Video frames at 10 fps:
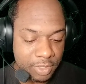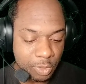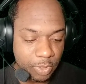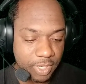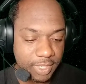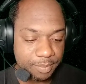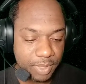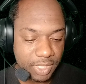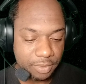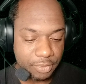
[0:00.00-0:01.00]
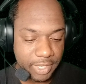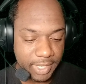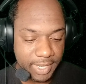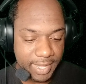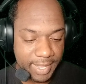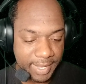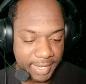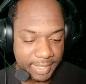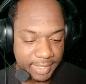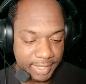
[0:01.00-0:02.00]
So we're in P3
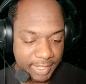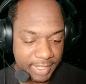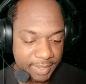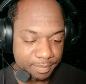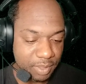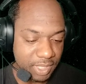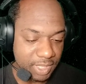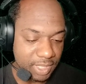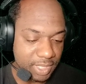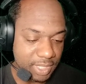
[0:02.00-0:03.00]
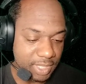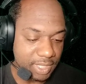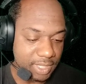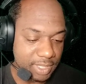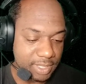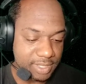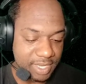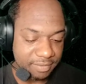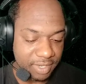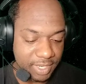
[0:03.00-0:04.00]
and in
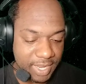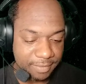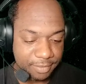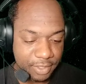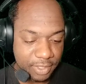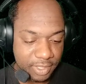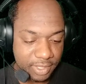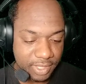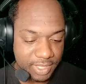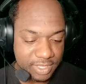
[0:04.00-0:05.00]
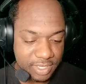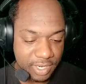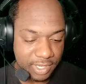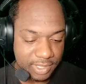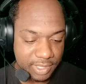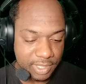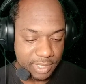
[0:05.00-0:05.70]
P7 after the start.